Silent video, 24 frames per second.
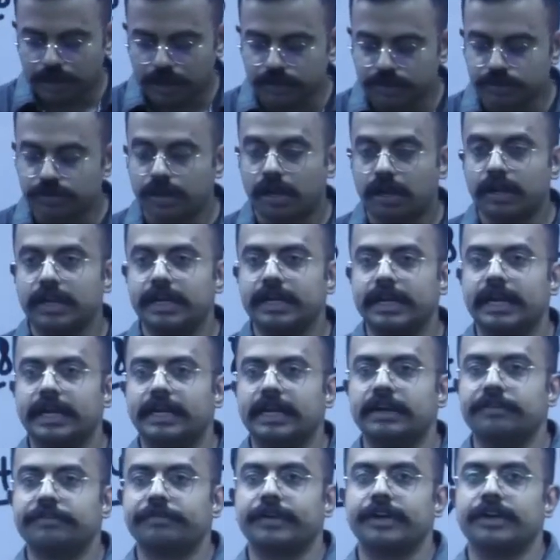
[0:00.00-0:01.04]

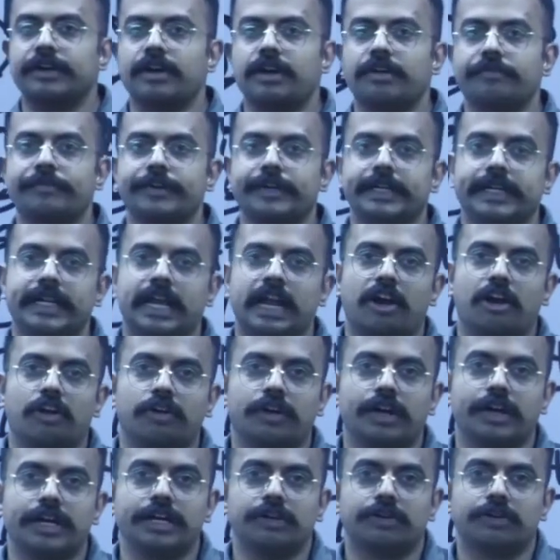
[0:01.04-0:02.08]
Consolidated Fund of India. I
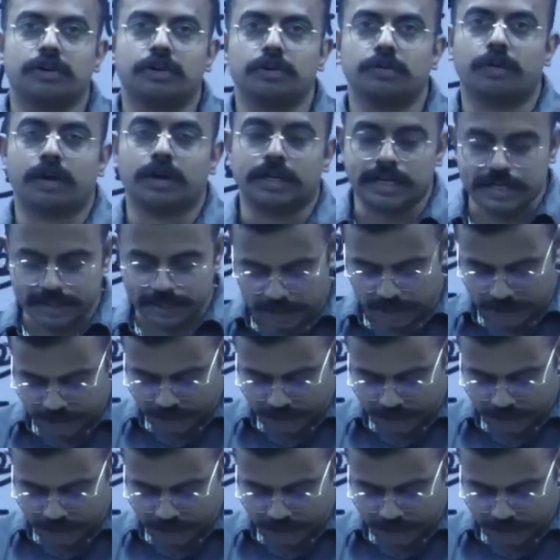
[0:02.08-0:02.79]
already told what is